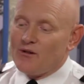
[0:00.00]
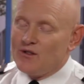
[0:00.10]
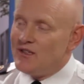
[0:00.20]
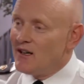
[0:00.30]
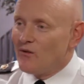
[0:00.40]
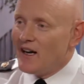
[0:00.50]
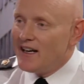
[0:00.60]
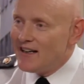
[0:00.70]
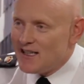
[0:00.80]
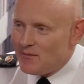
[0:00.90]
of course, they don't
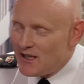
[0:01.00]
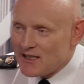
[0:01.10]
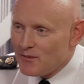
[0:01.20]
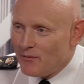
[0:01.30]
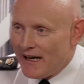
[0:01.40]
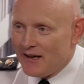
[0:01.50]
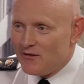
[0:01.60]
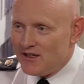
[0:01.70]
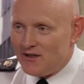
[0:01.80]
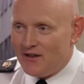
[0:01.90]
recognize municipal
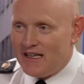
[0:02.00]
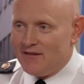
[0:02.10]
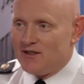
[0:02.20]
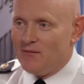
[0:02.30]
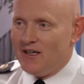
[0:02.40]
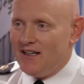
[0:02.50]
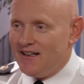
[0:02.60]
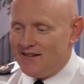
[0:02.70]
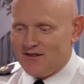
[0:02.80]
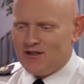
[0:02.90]
boundaries. So you could have somebody
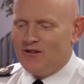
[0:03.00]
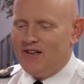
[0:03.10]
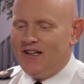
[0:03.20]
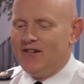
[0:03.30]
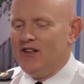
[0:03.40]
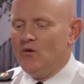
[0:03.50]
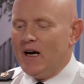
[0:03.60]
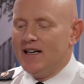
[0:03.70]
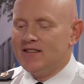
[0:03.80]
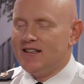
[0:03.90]
in Surrey or New
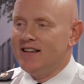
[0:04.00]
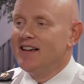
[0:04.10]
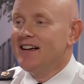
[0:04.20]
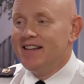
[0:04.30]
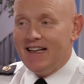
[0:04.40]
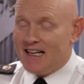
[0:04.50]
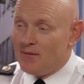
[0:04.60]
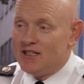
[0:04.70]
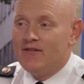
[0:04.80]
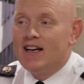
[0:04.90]
West and they
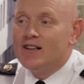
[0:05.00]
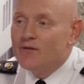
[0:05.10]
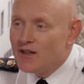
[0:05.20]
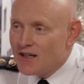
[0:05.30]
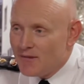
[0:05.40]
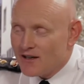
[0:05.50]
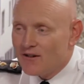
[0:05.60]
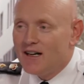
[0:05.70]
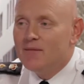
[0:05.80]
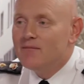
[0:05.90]
come into Vancouver to commit
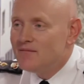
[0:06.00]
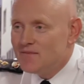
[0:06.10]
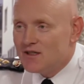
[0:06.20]
crime